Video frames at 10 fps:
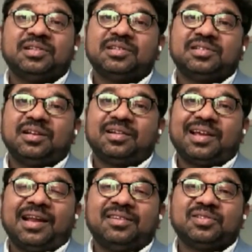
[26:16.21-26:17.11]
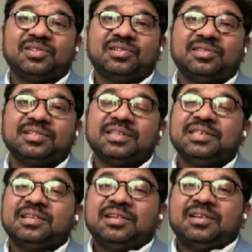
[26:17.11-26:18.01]
There's still cancers,
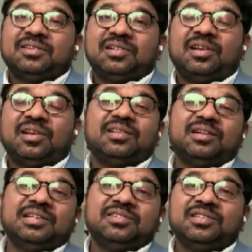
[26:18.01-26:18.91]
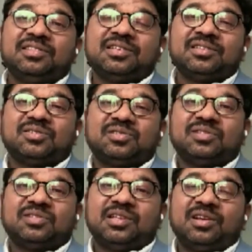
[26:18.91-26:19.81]
still other
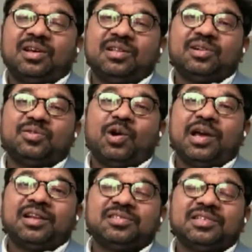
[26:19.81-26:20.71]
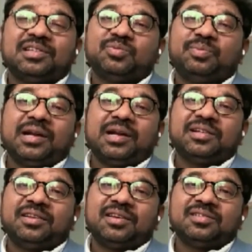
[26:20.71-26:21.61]
diseases, still other viruses,
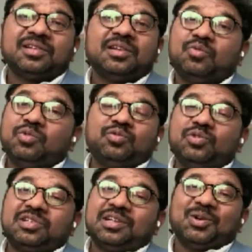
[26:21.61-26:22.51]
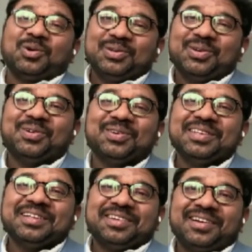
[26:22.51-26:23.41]
bacteria, which we still don't know,
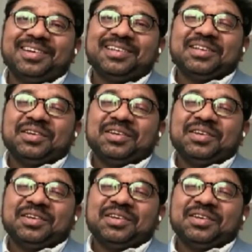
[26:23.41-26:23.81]
right?